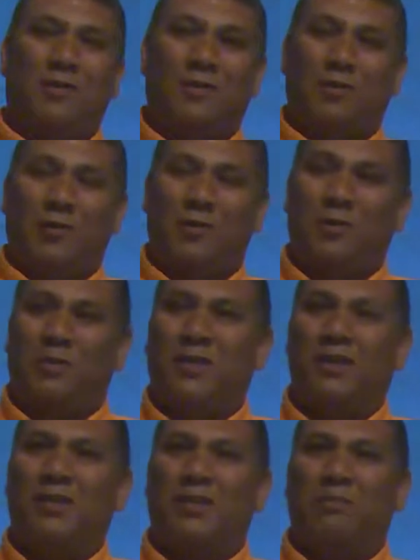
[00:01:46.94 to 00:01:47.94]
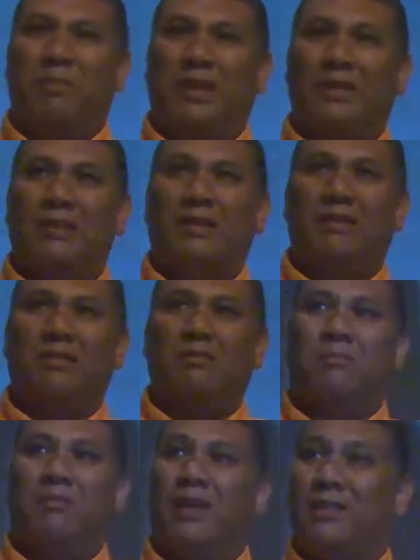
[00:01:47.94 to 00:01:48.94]
the tourism sector, but
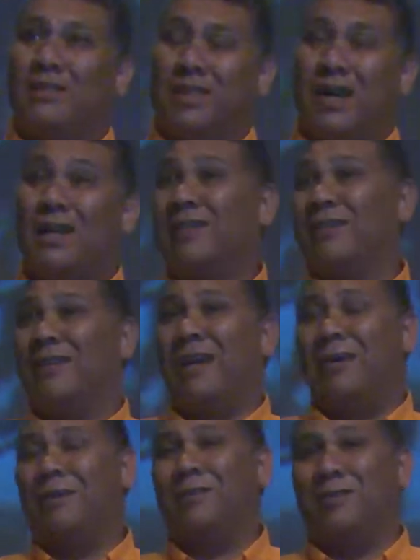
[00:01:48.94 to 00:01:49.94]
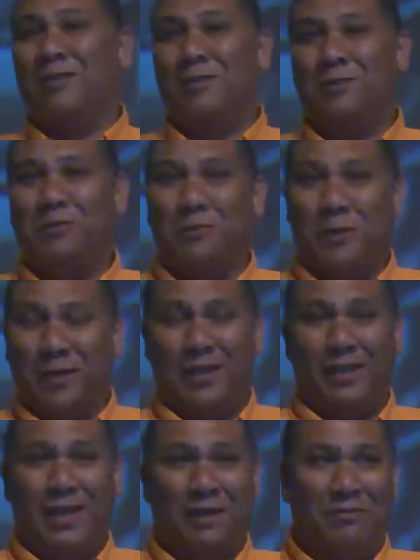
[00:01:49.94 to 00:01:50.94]
my entire adult
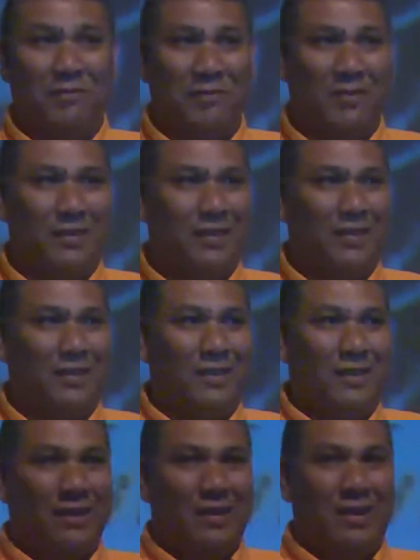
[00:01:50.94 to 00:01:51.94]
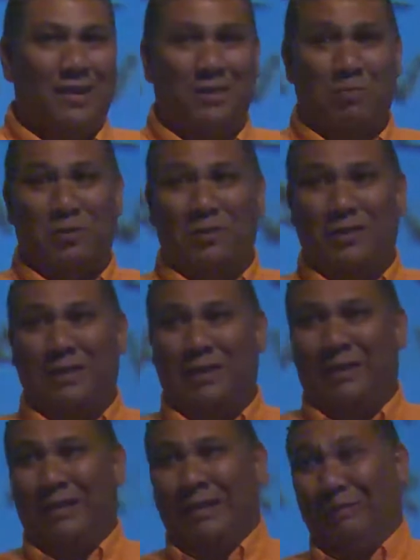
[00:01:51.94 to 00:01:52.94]
working life. I suppose
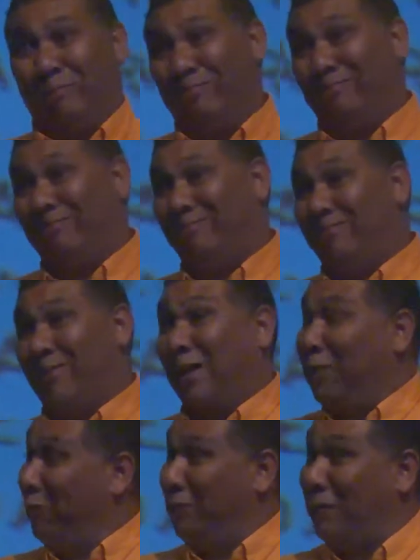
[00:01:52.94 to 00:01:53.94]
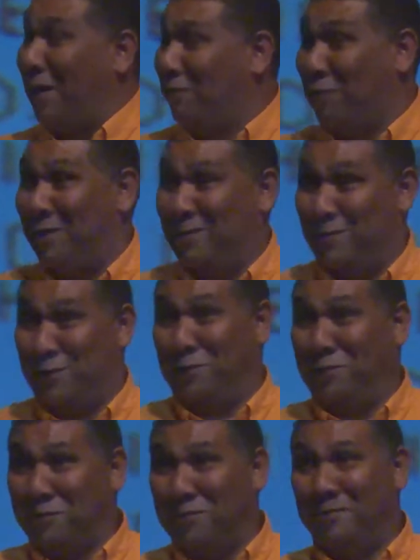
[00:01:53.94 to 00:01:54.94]
I don't look African to
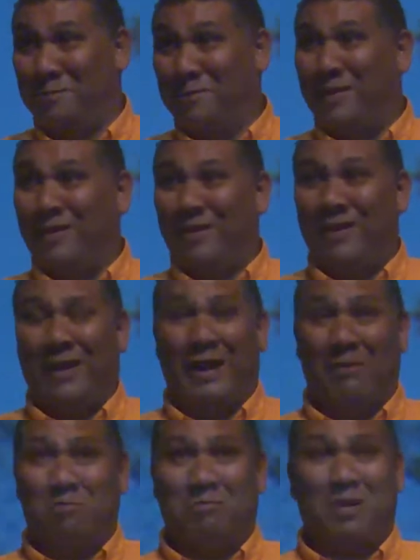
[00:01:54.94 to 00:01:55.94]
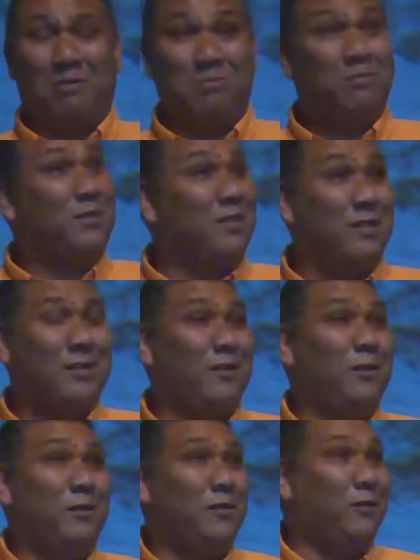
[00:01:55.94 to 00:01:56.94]
you. I'm
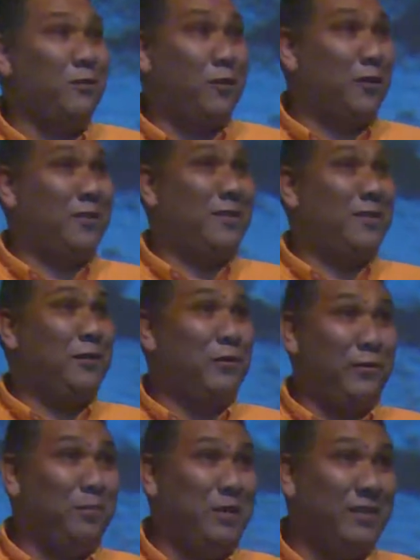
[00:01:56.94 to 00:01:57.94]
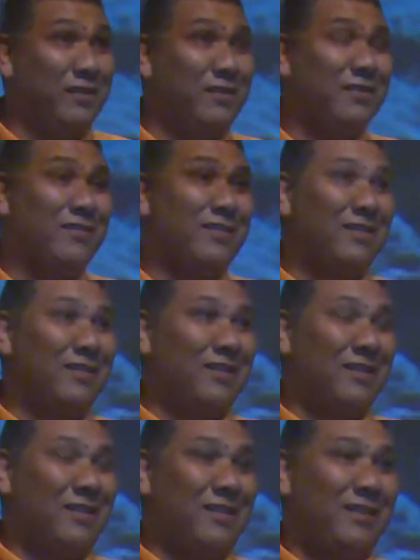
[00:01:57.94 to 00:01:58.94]
certainly not European.
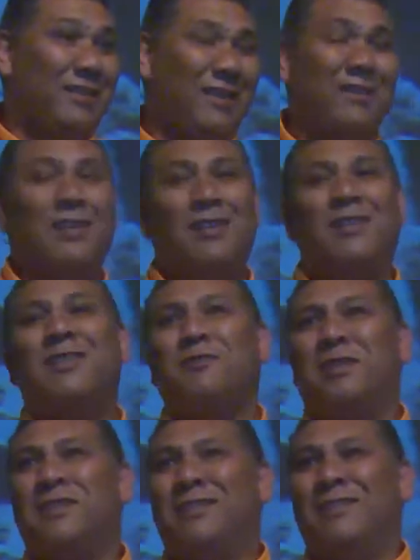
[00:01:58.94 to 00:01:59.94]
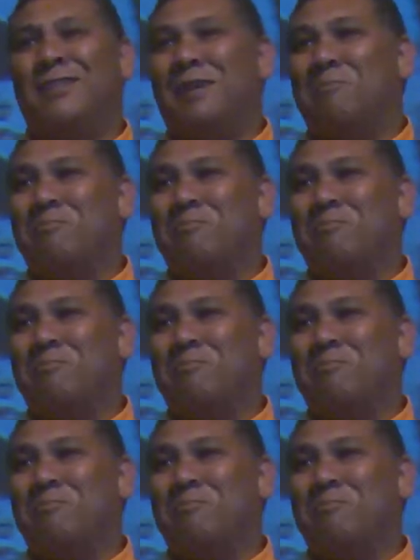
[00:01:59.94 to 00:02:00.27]
Let's face it.